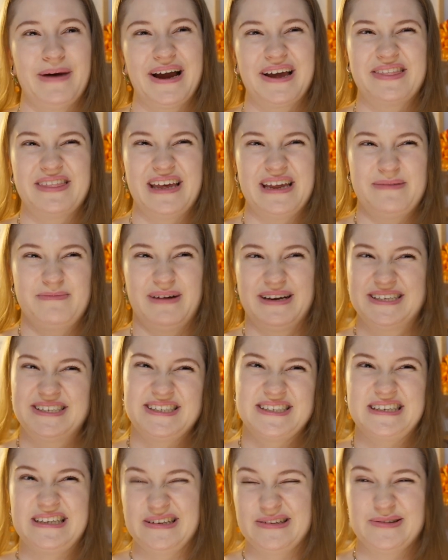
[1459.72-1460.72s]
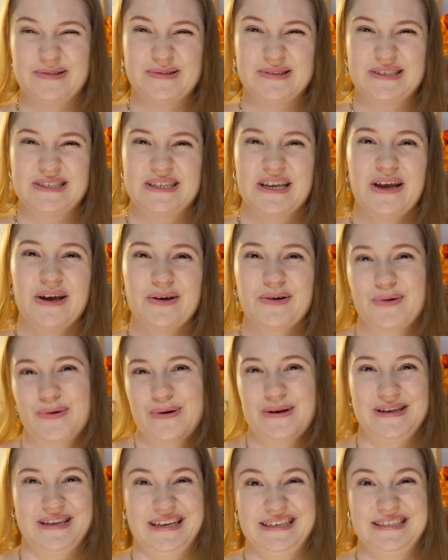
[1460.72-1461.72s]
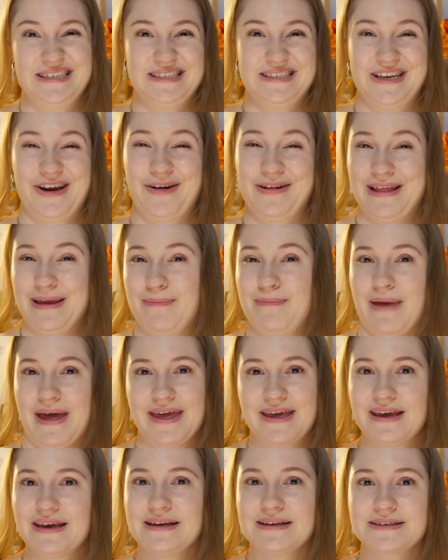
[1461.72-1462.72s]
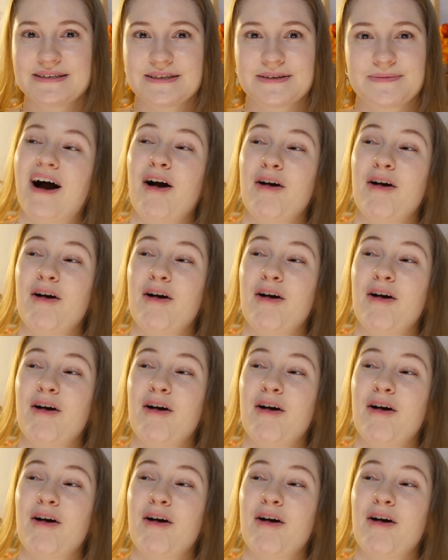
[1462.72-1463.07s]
back then my skills couldn't necessarily make it.